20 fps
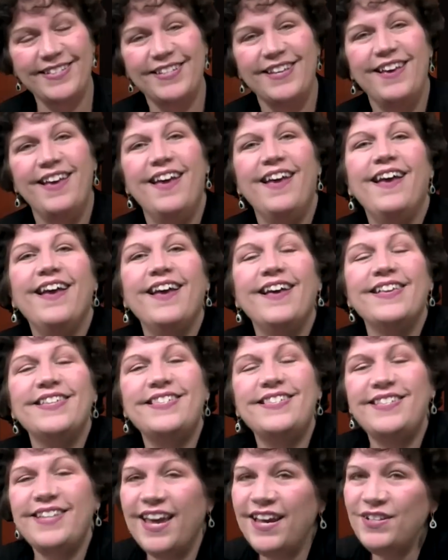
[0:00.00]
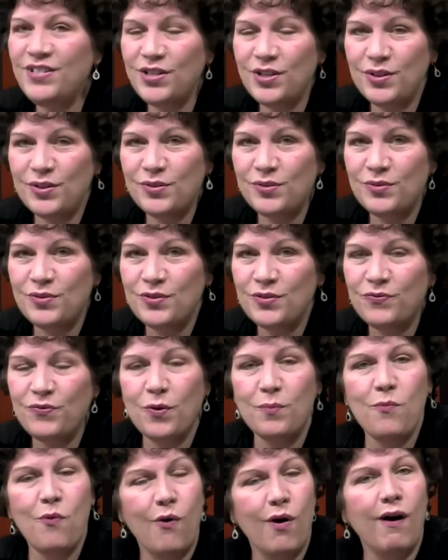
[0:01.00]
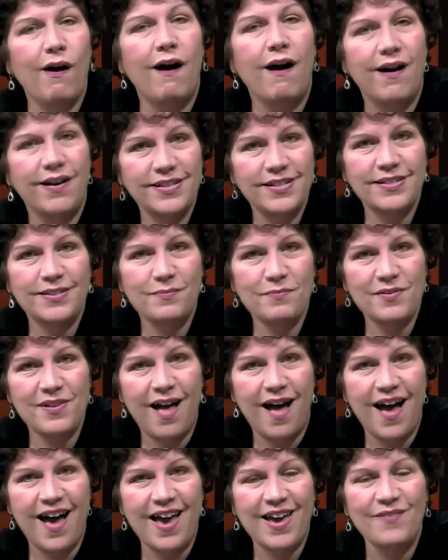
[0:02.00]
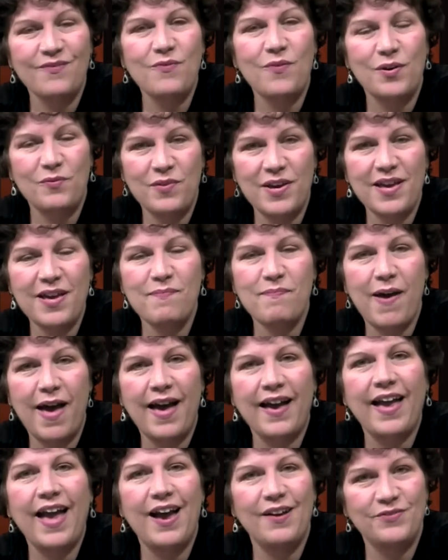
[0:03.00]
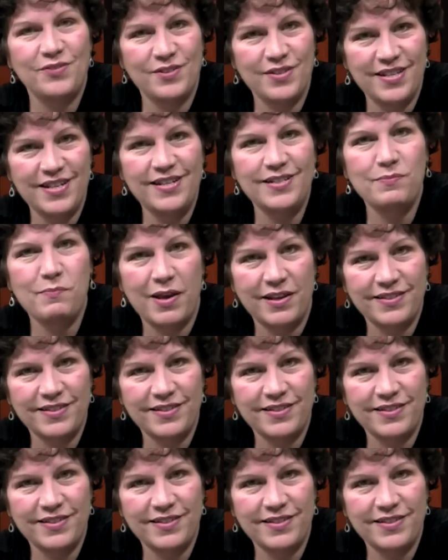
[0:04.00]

it. Stay tuned for more Autism Live when we come back after these